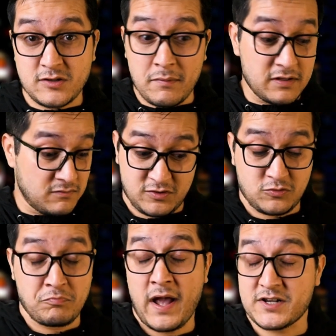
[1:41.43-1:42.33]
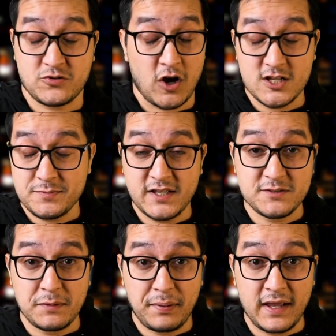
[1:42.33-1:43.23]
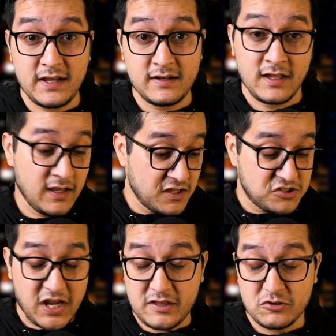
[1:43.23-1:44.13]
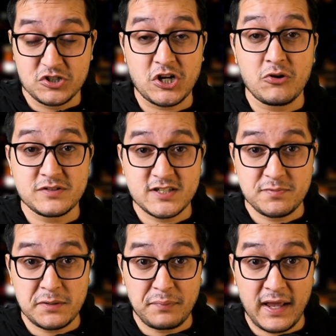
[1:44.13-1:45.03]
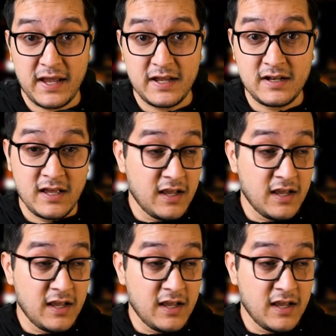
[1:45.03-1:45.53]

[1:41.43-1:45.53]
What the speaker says: I mean, Max Crosby has been paid. Chandler Jones has been paid.